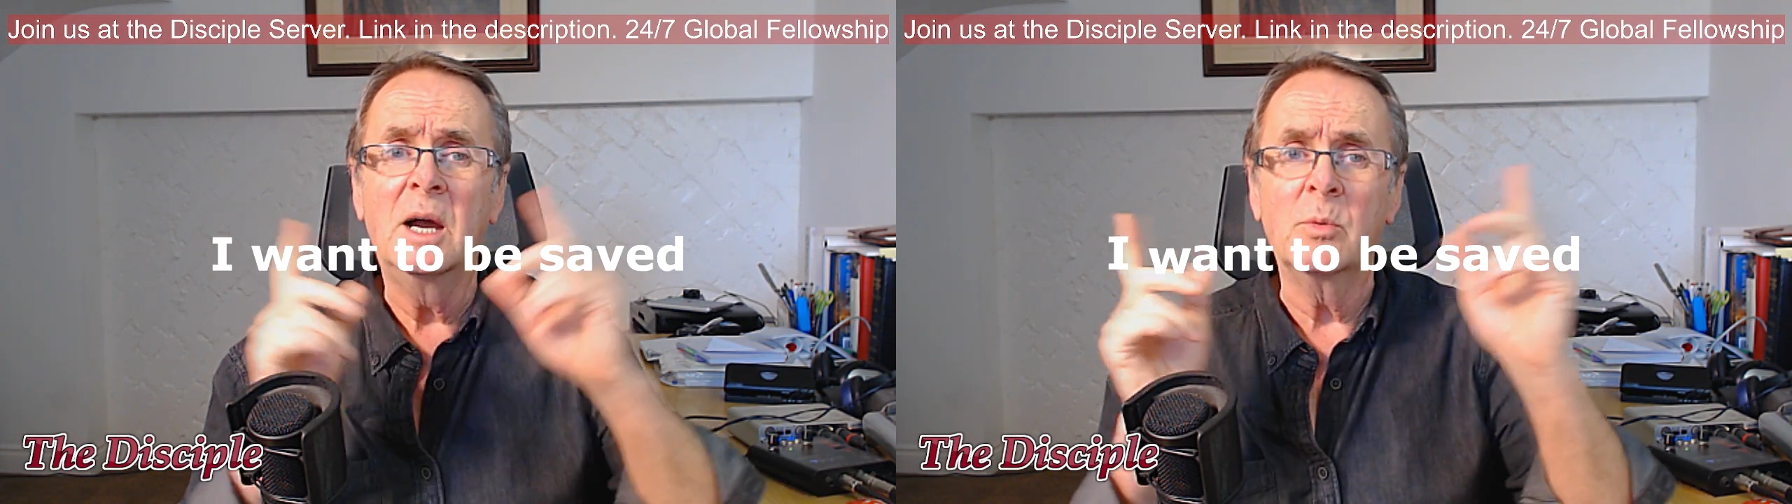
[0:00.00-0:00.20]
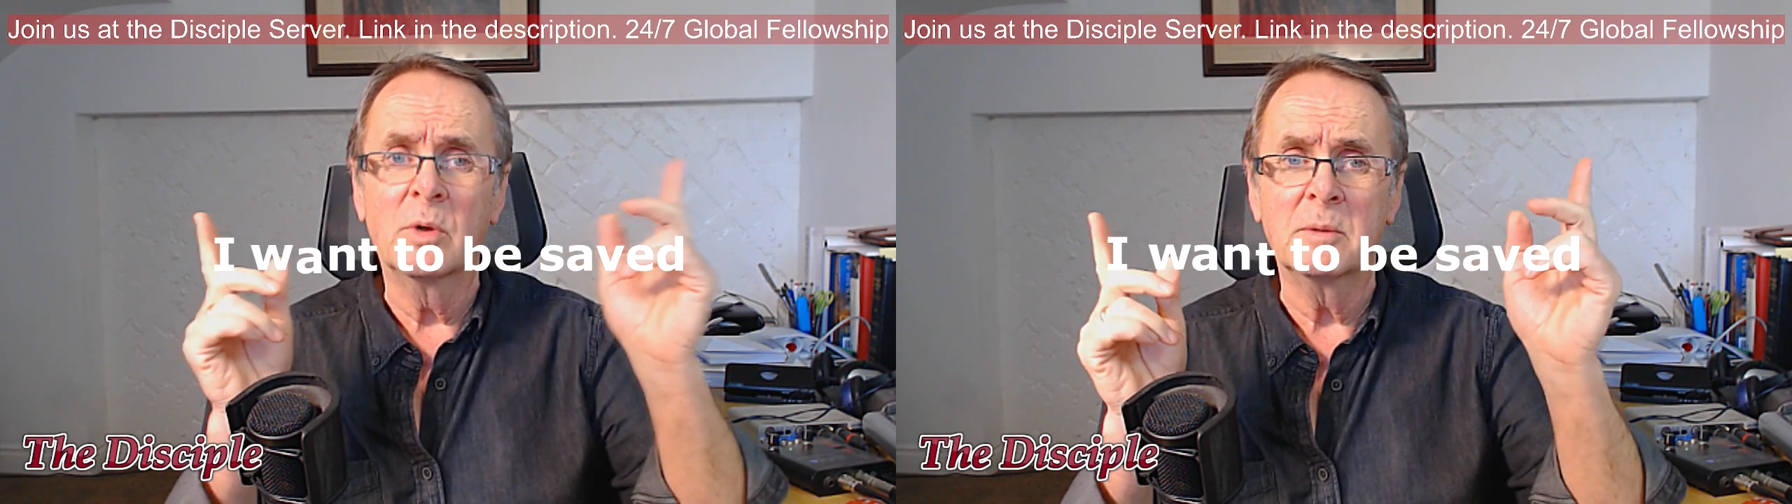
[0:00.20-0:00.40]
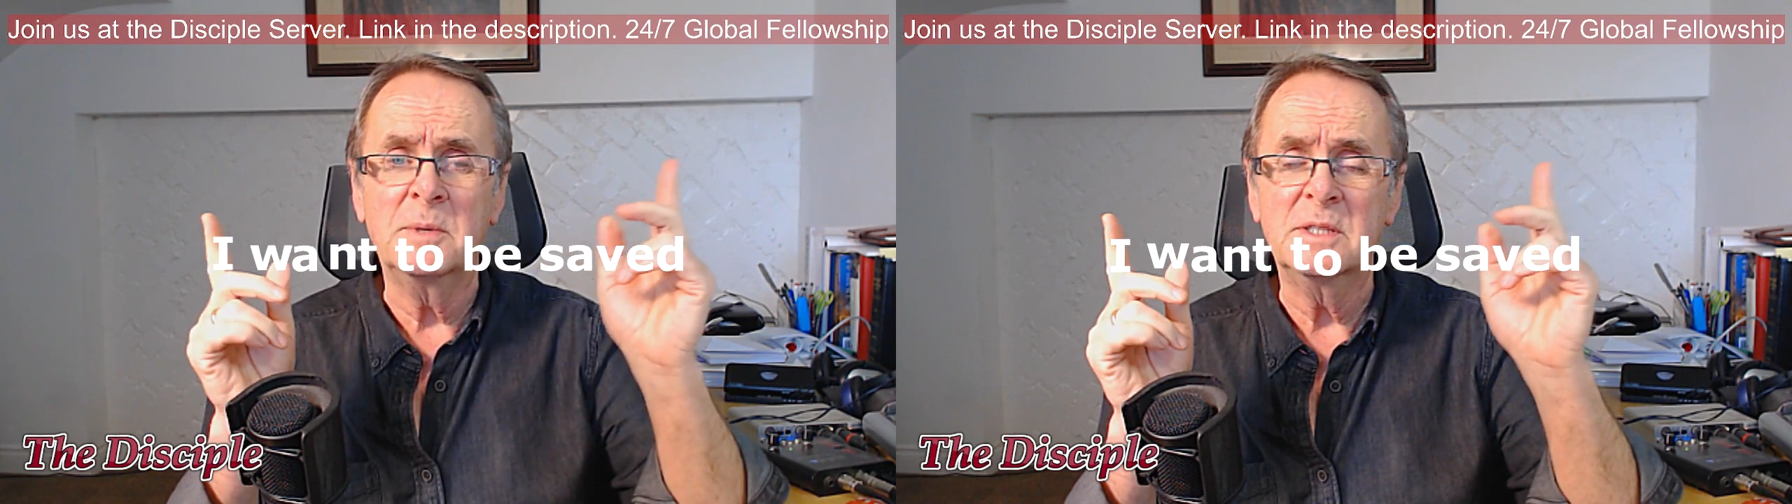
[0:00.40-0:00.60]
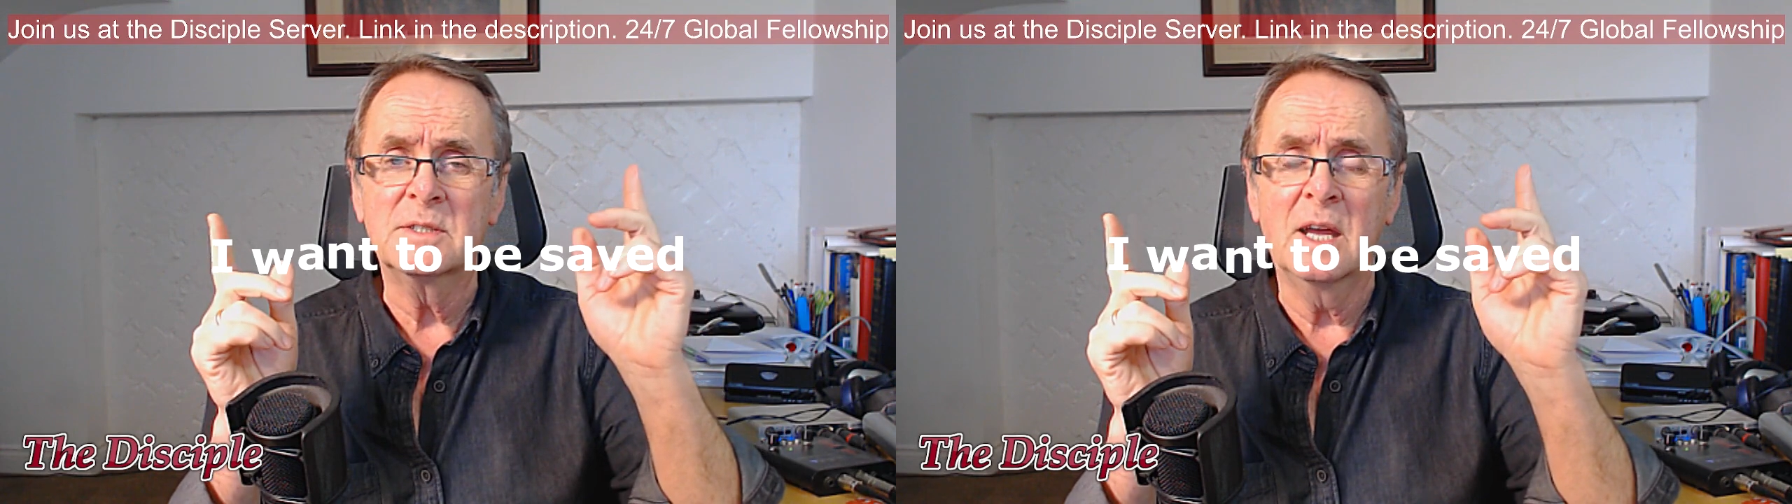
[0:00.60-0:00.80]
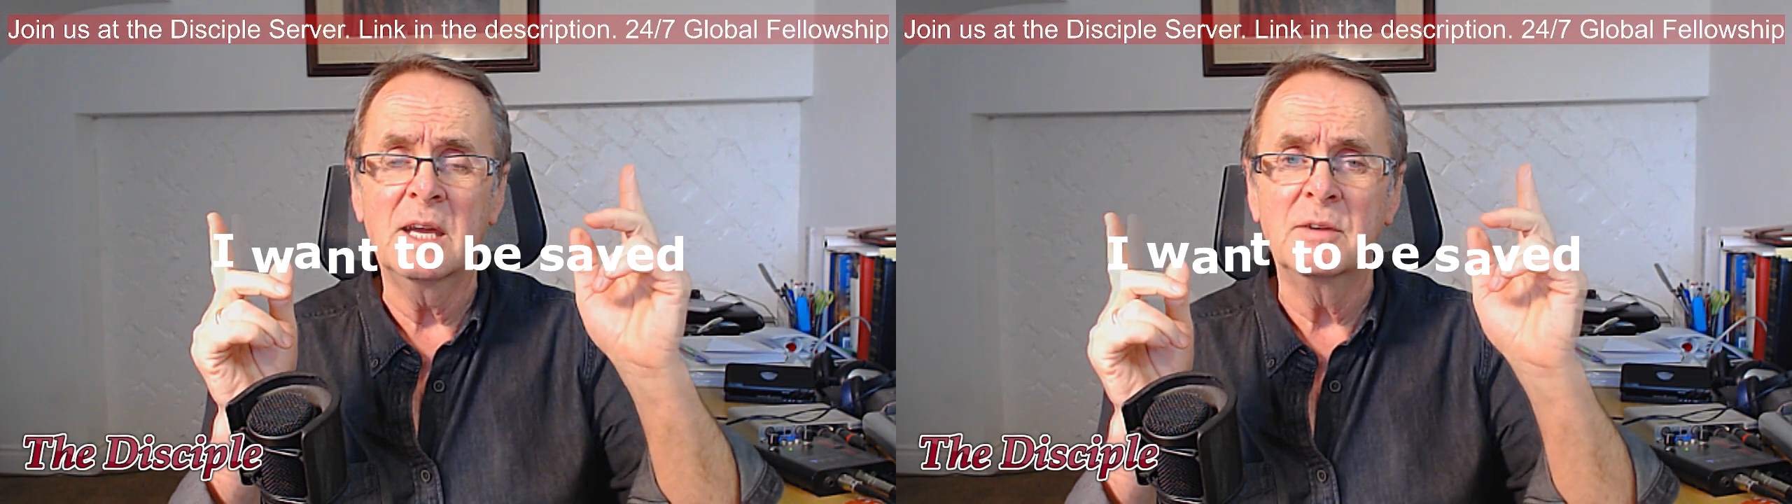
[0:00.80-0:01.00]
I want to be
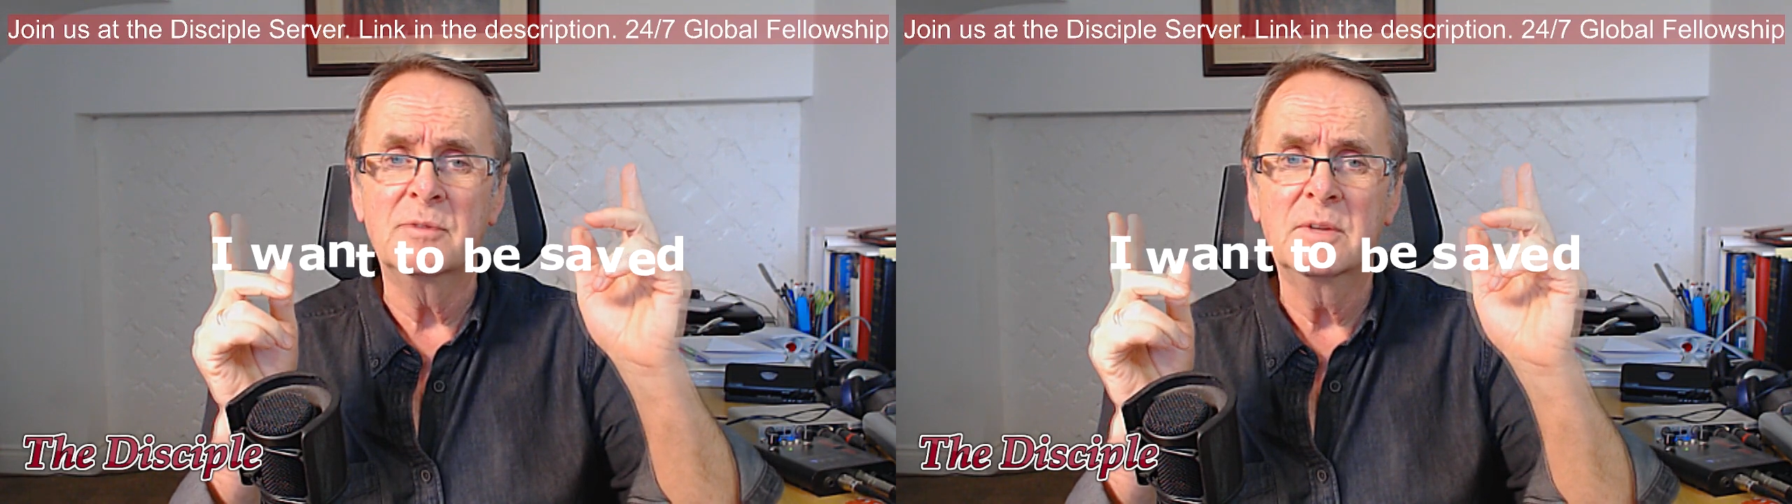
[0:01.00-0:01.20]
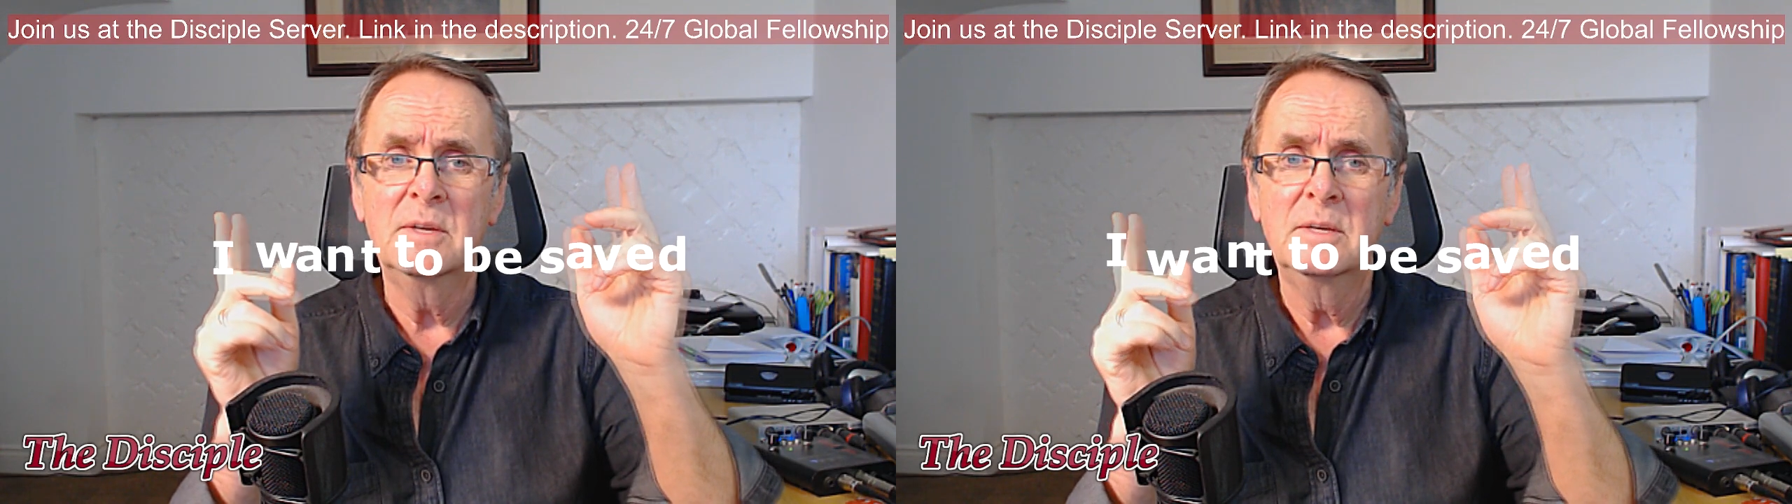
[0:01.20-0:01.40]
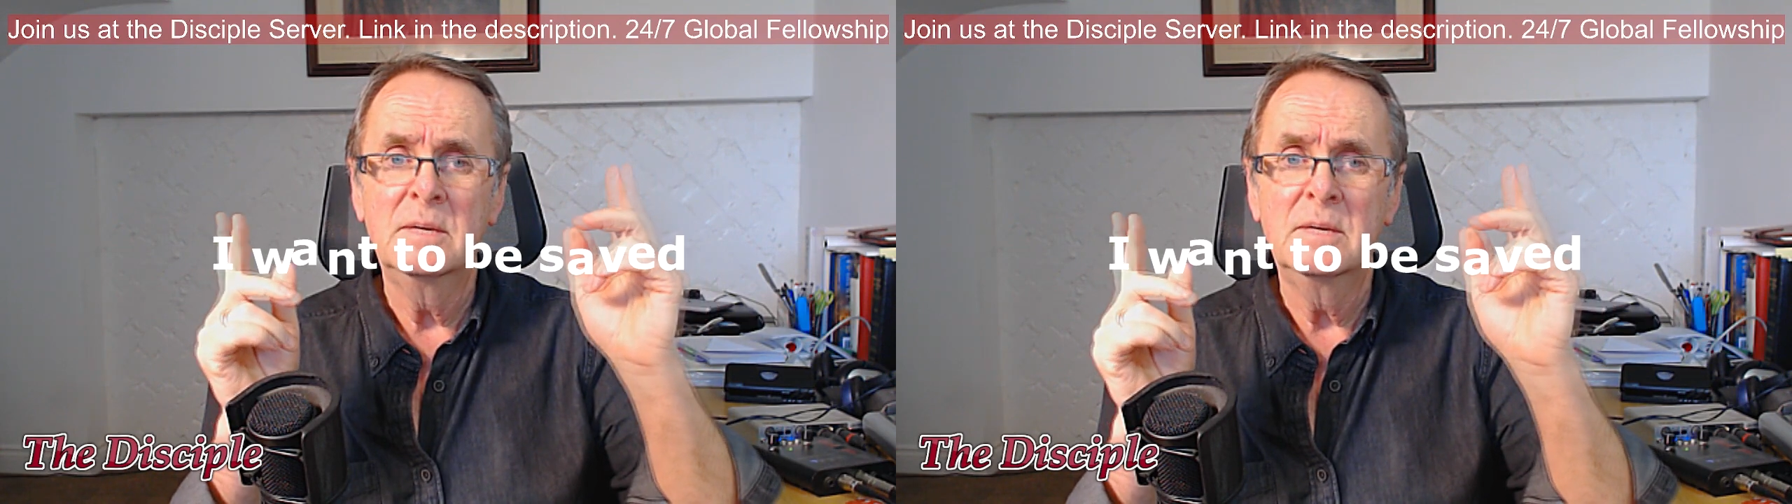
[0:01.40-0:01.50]
saved,